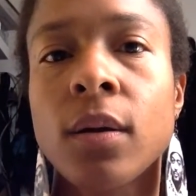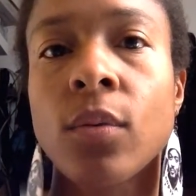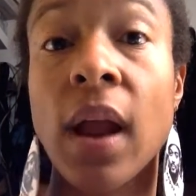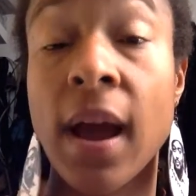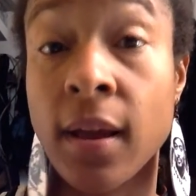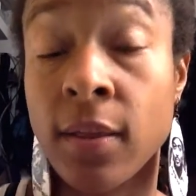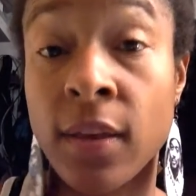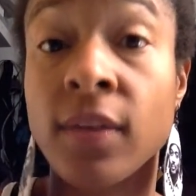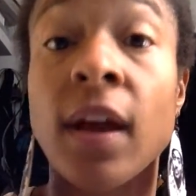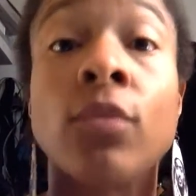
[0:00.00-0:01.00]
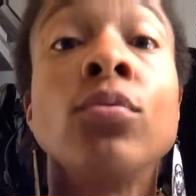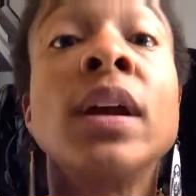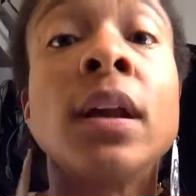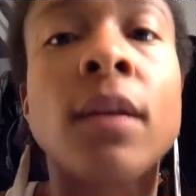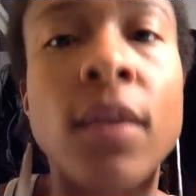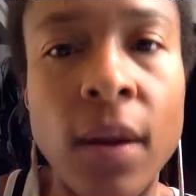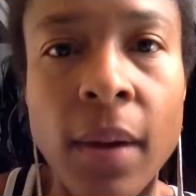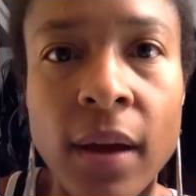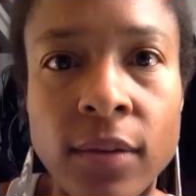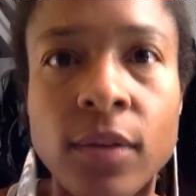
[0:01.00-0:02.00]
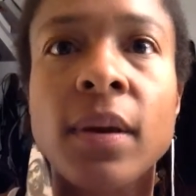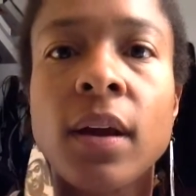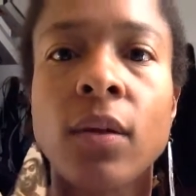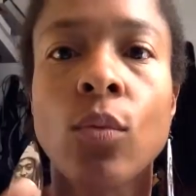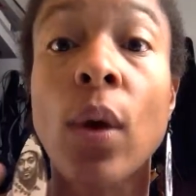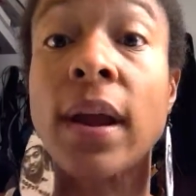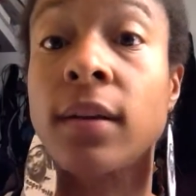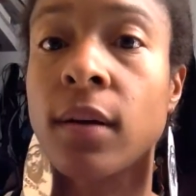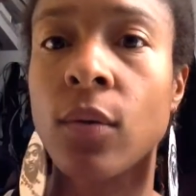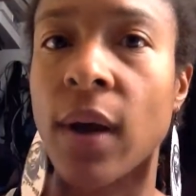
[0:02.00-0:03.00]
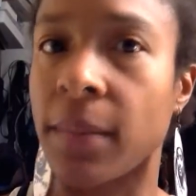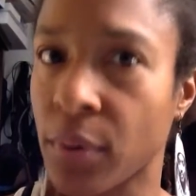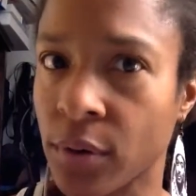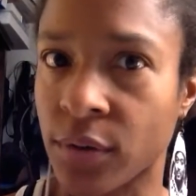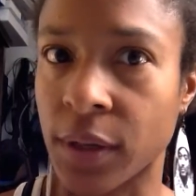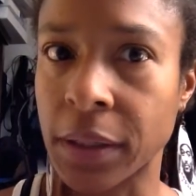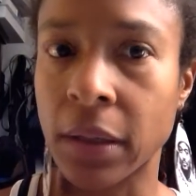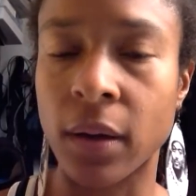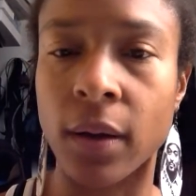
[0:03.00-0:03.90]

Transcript: what I read them as to be white, a white person,